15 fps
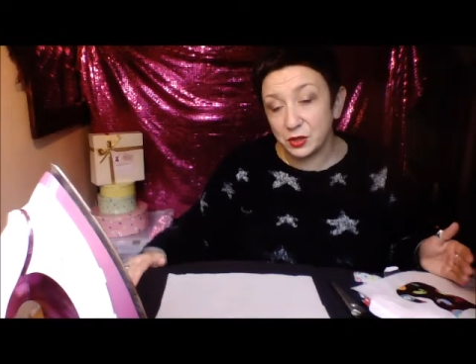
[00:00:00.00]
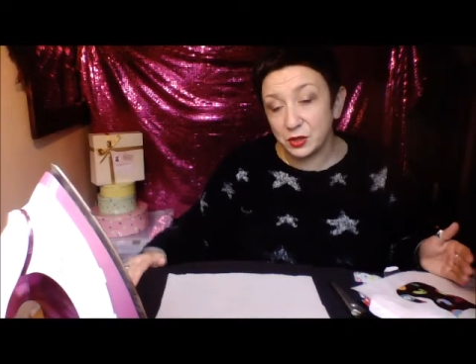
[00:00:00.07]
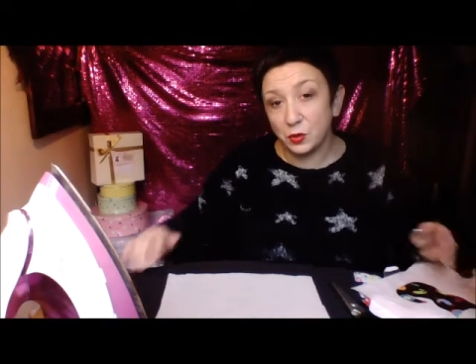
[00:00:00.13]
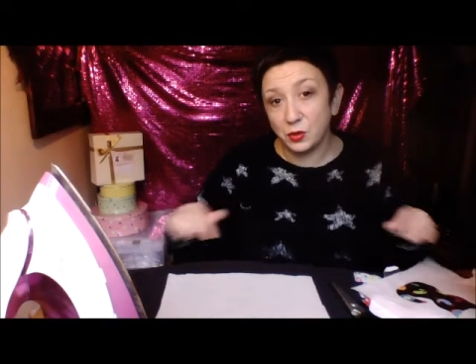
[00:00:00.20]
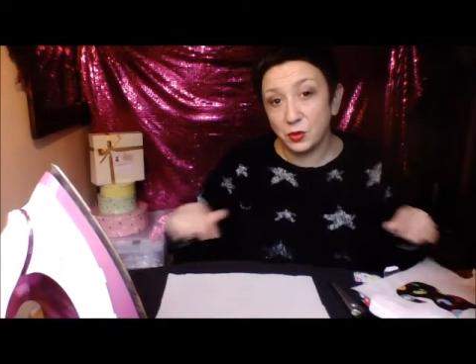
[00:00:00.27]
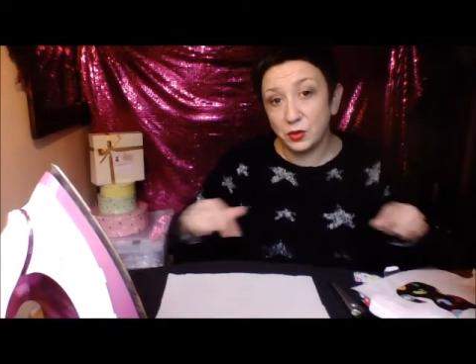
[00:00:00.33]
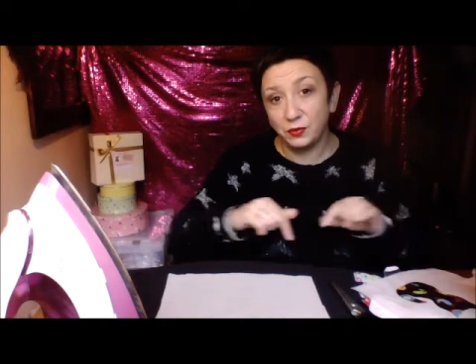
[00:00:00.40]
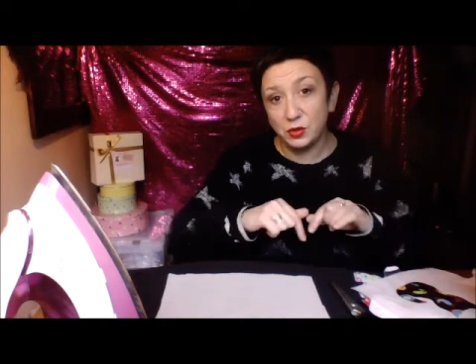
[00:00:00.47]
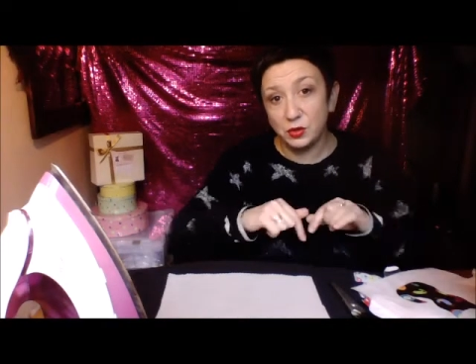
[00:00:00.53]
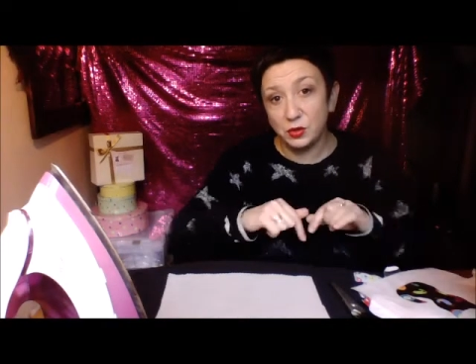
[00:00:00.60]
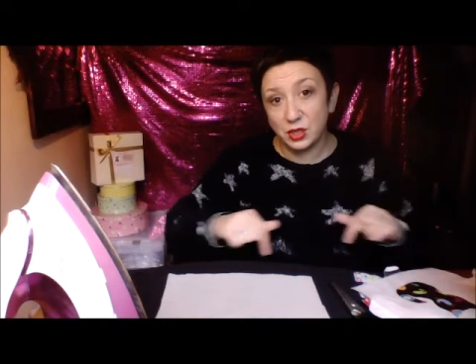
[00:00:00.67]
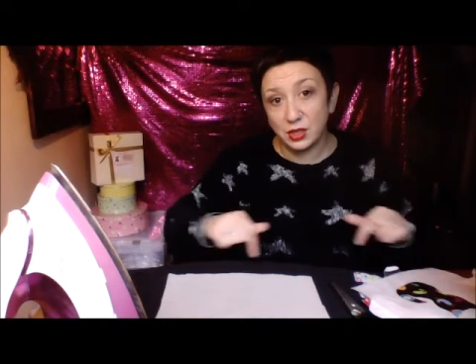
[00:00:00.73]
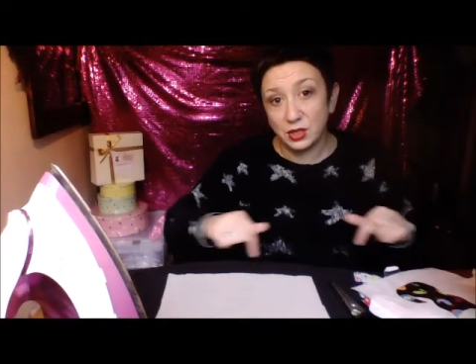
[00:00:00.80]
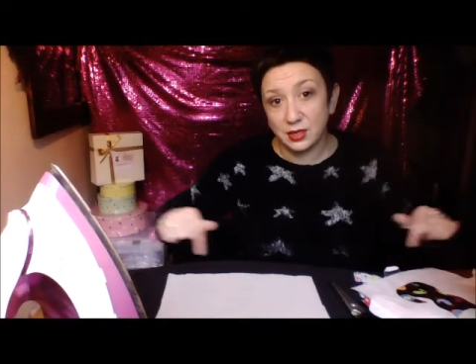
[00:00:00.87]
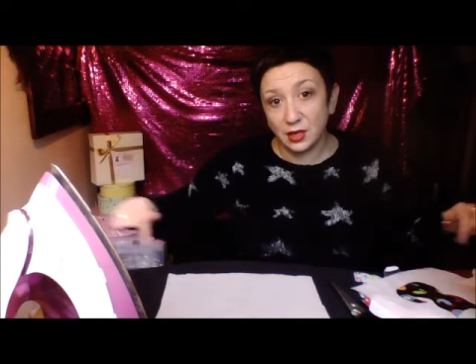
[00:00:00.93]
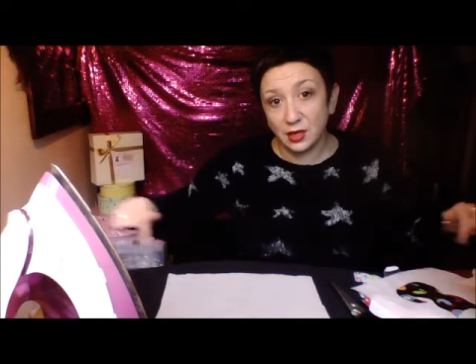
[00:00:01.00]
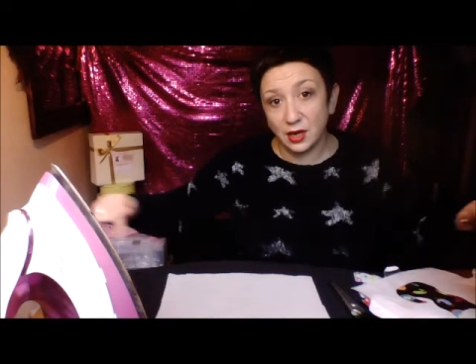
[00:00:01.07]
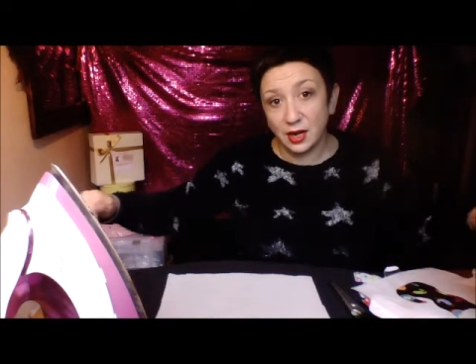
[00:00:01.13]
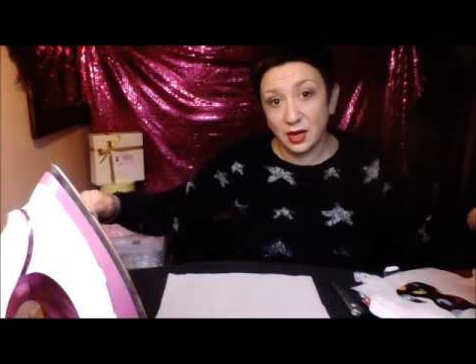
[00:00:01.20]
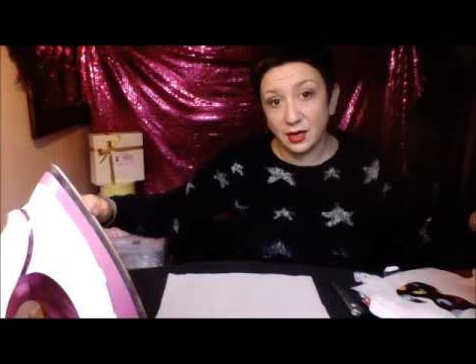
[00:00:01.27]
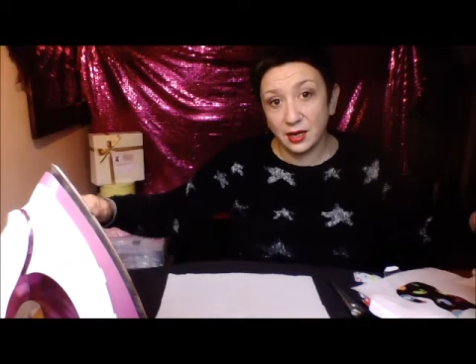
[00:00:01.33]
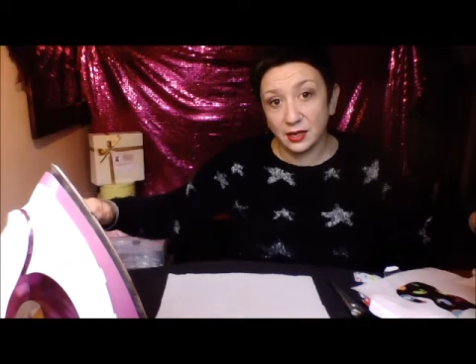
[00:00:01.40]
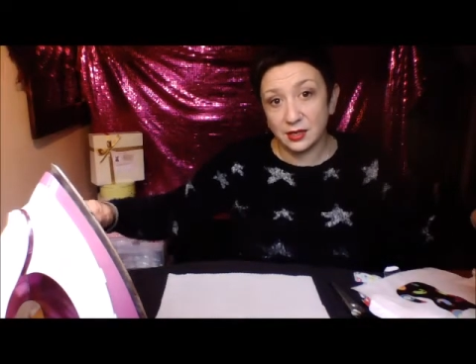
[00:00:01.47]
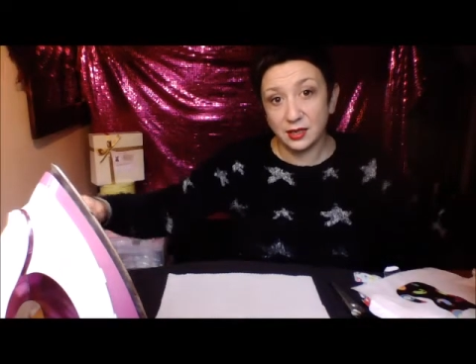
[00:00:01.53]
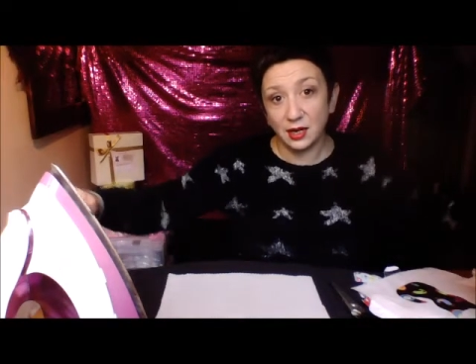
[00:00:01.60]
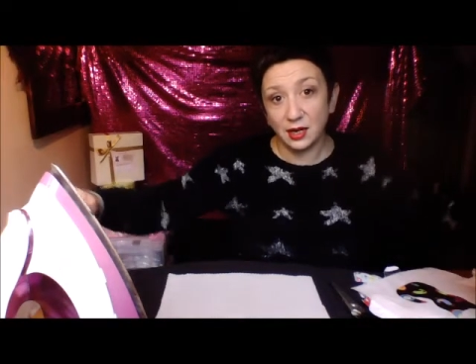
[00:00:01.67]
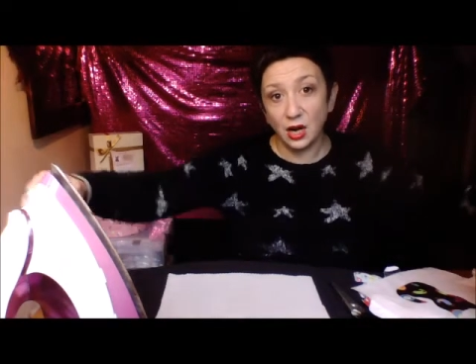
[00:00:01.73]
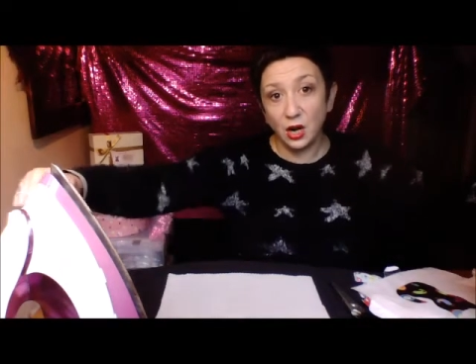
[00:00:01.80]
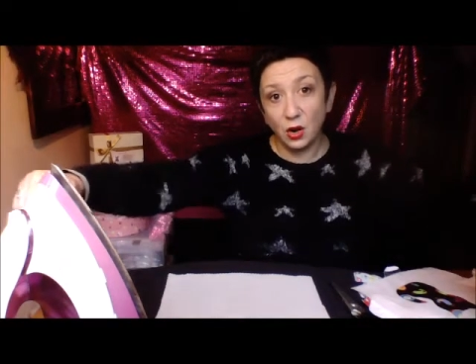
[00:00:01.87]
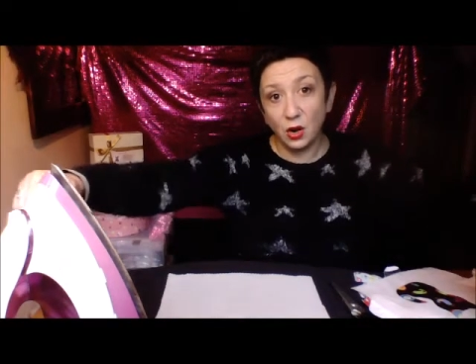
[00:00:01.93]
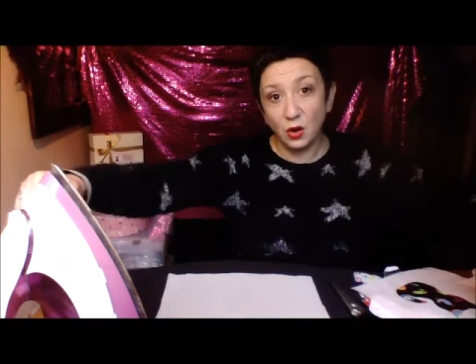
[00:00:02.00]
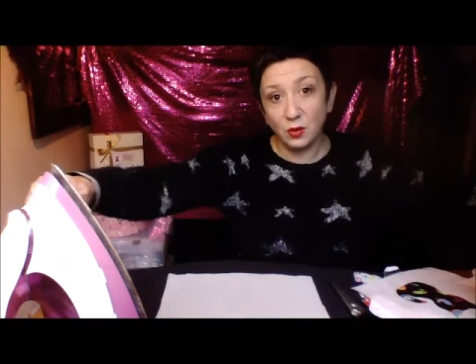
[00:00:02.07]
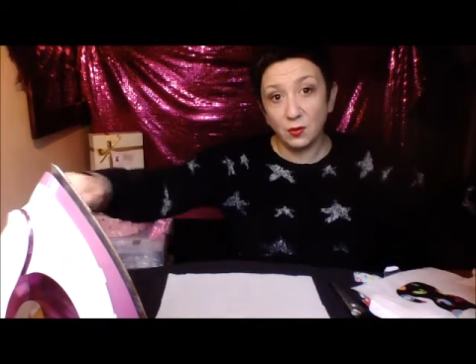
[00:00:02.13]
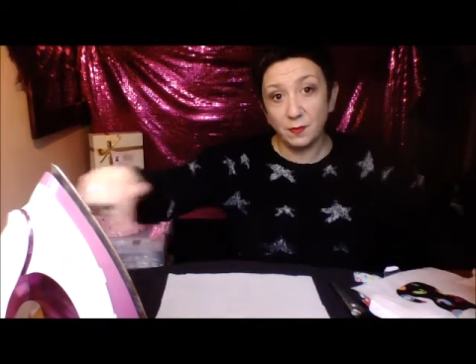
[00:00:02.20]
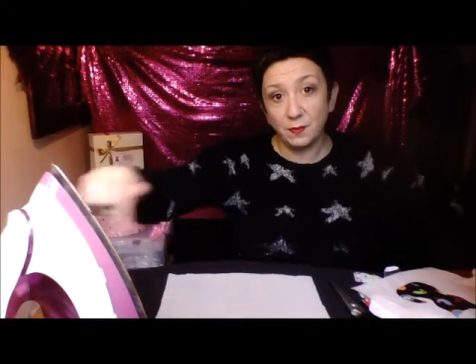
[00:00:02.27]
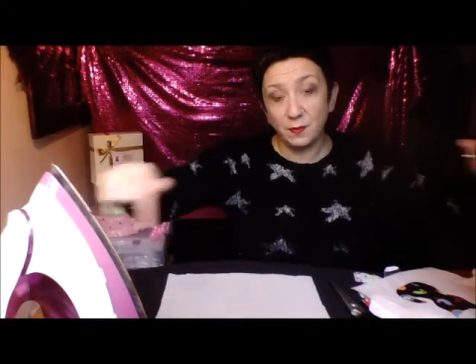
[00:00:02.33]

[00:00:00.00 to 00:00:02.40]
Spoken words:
or if you just cut a long